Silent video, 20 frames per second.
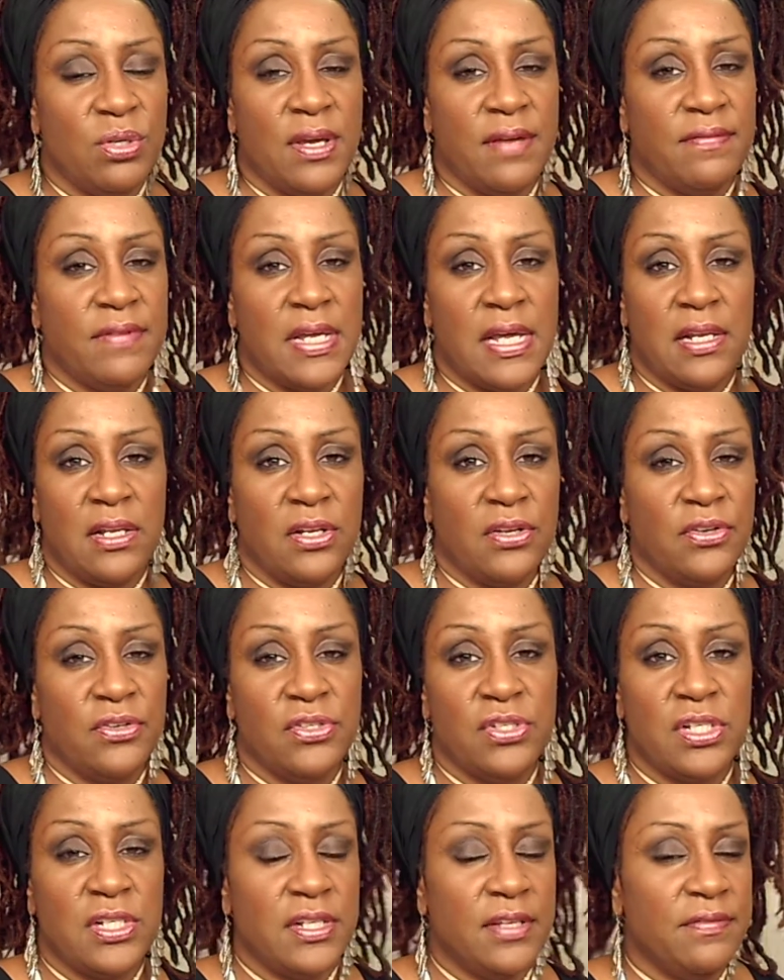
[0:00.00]
have not
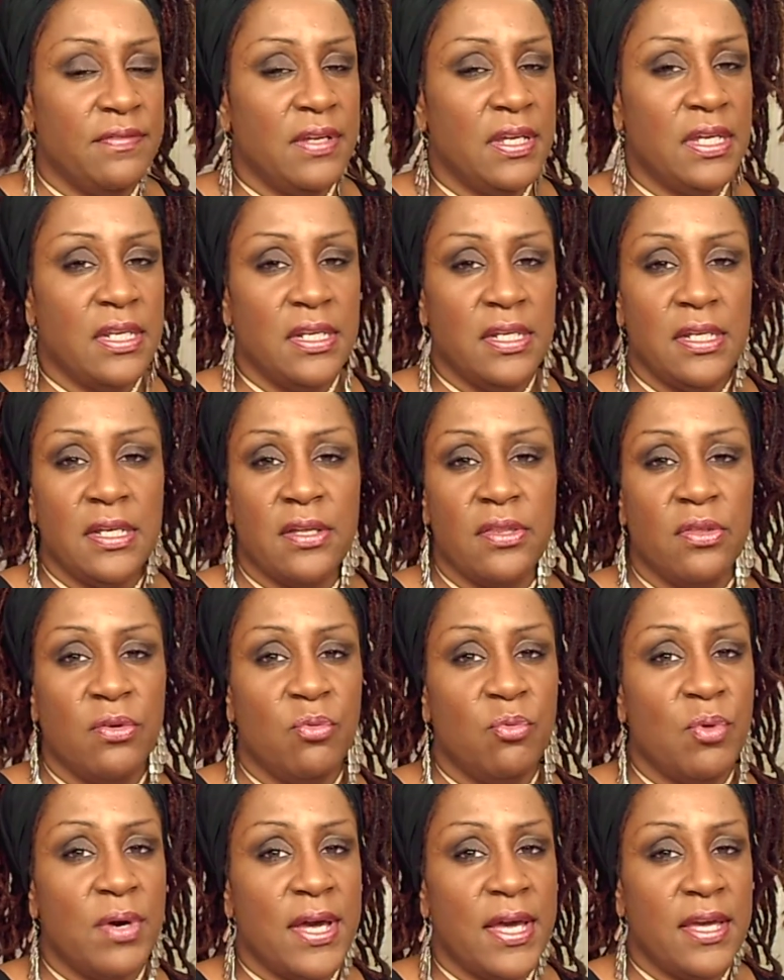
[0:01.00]
learned to live any other
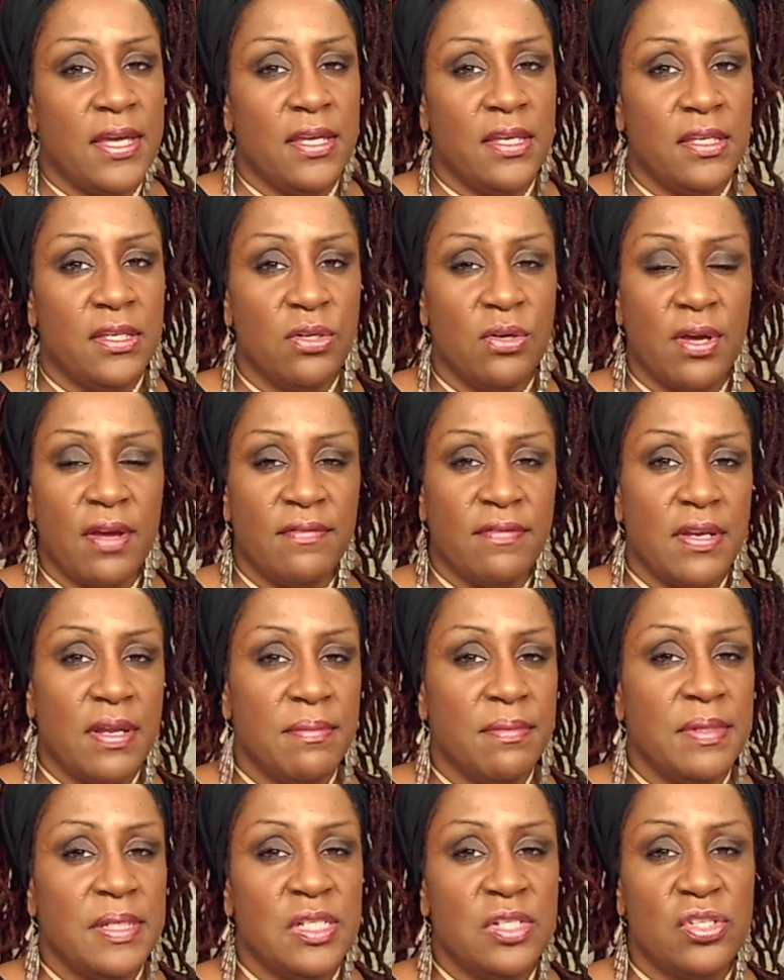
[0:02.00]
way. You have
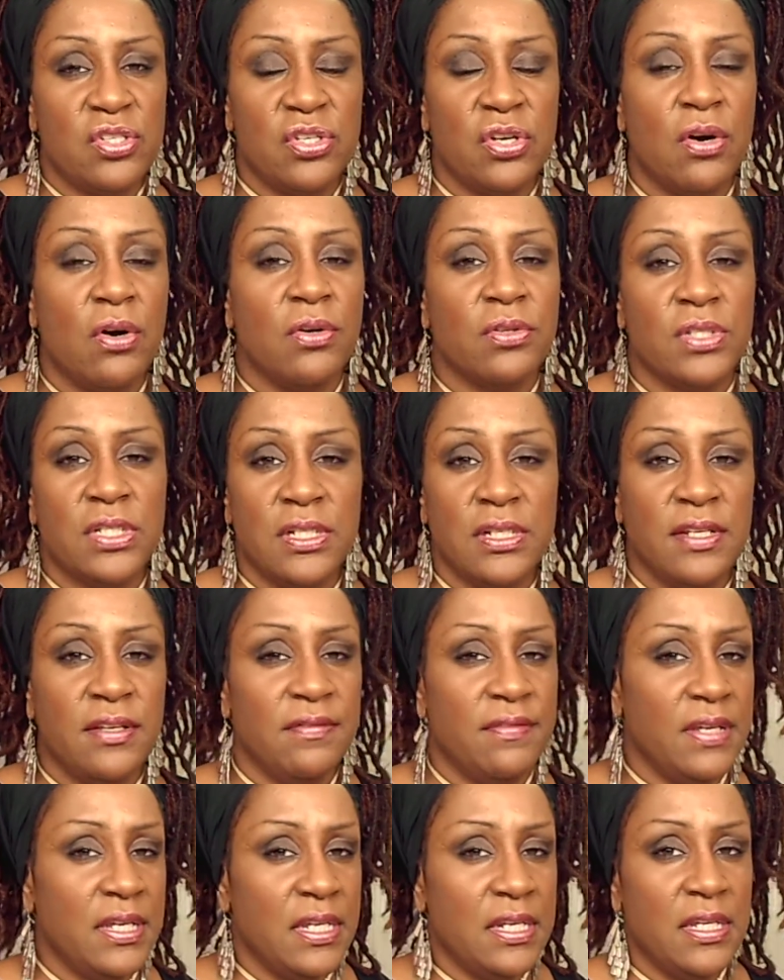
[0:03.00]
not been taught to
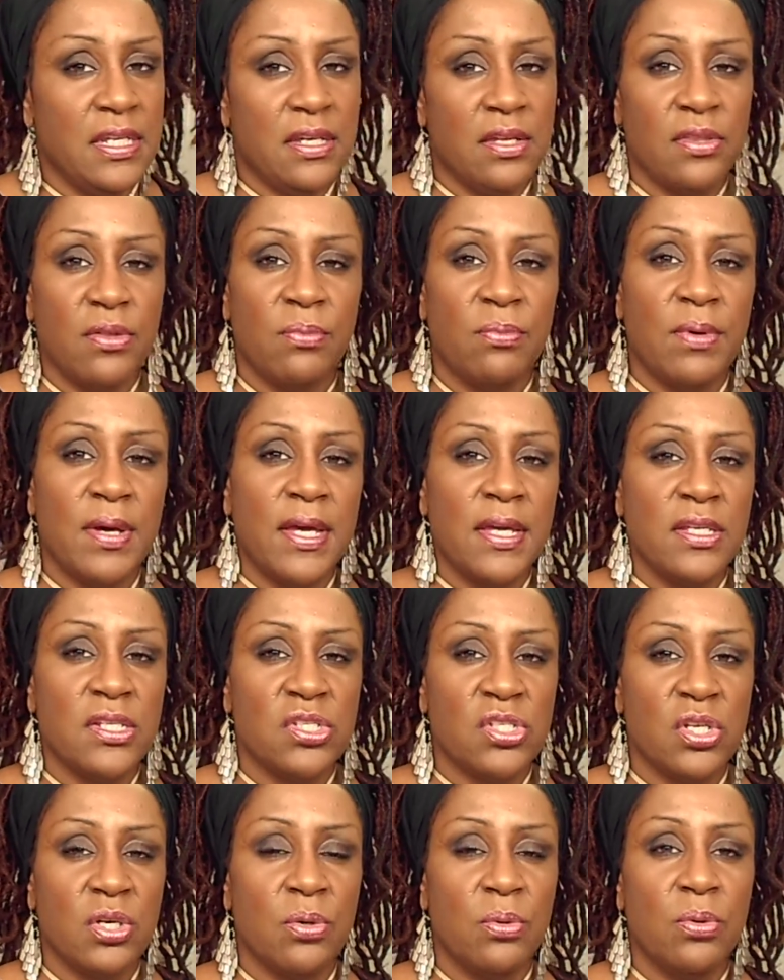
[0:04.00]
live any other way.
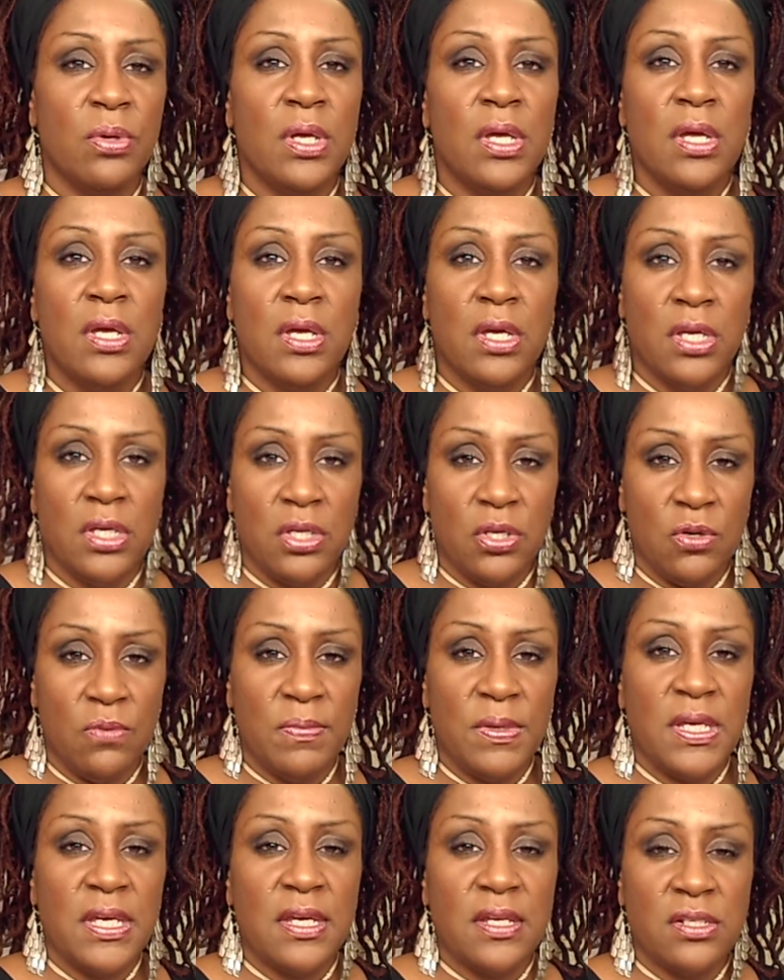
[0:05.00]
So you
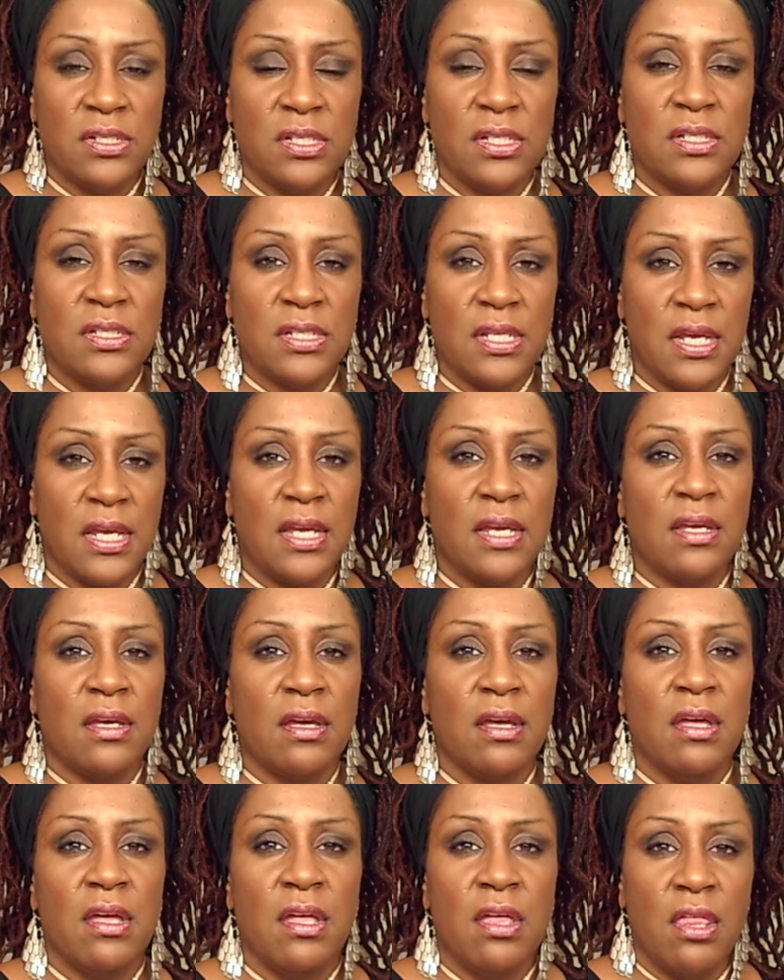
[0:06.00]
begin to take
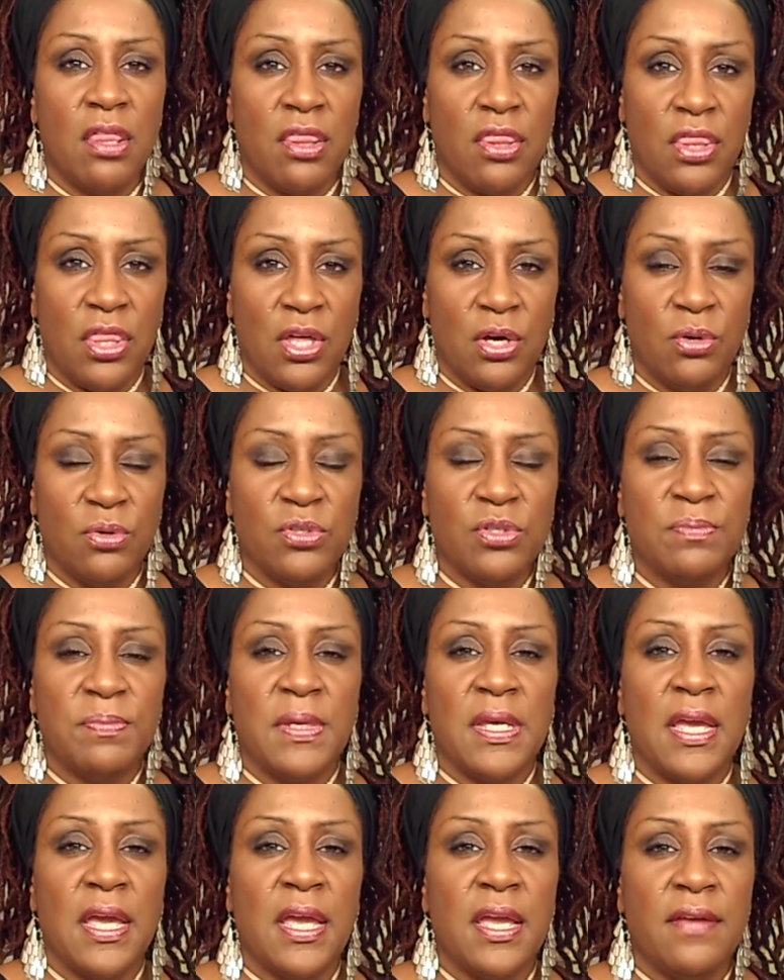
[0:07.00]
those
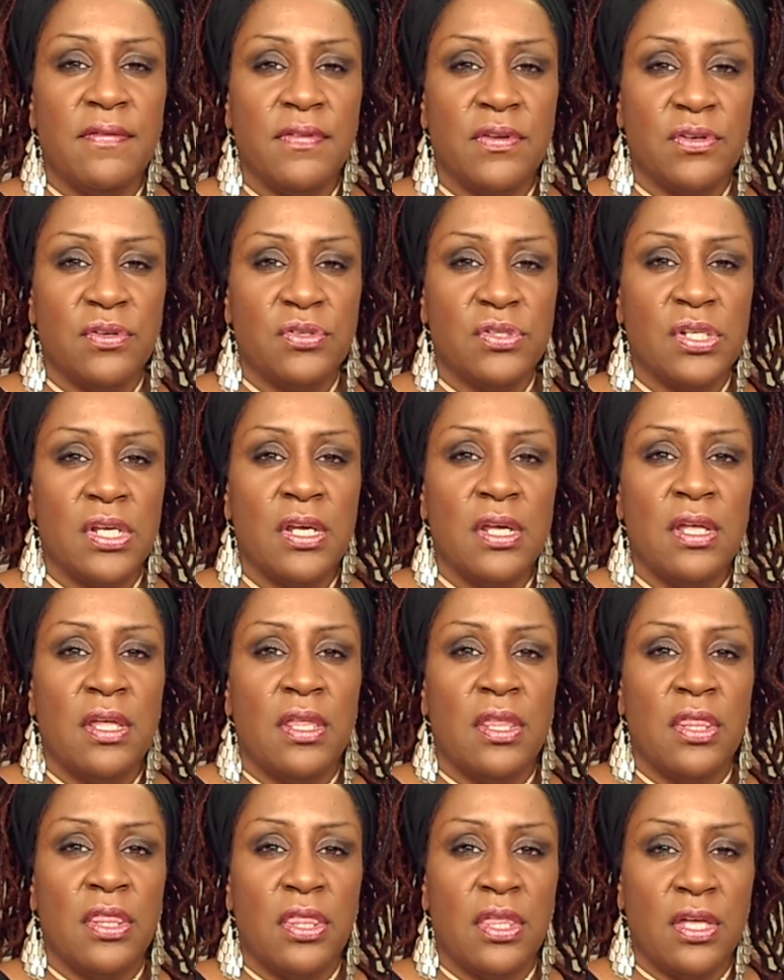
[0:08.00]
behaviors,
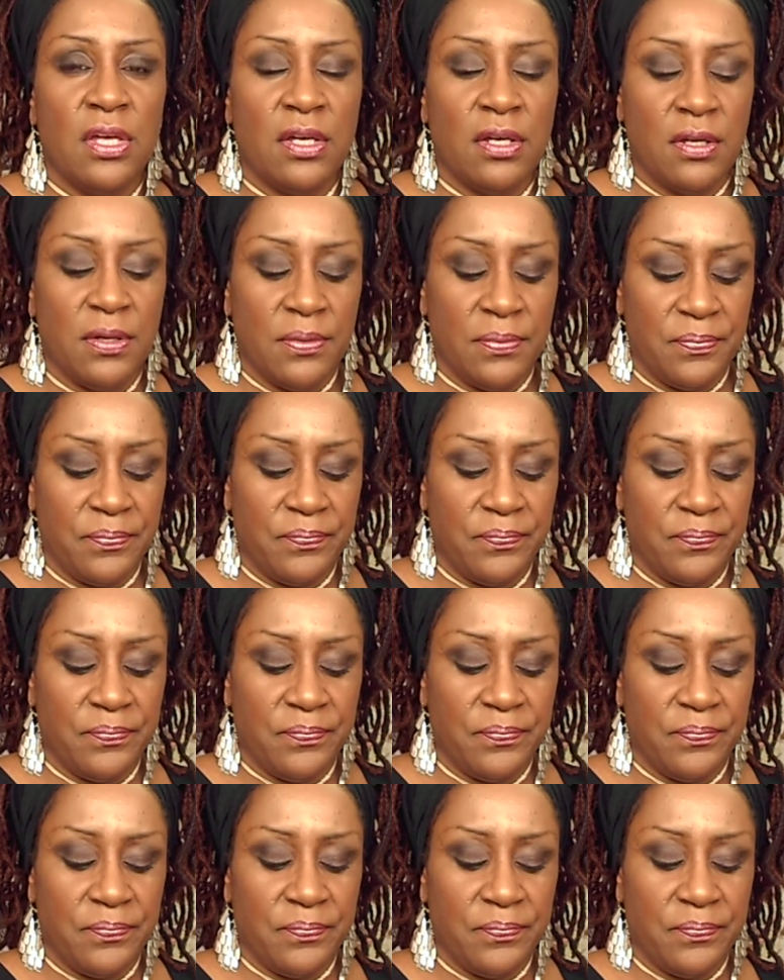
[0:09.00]
the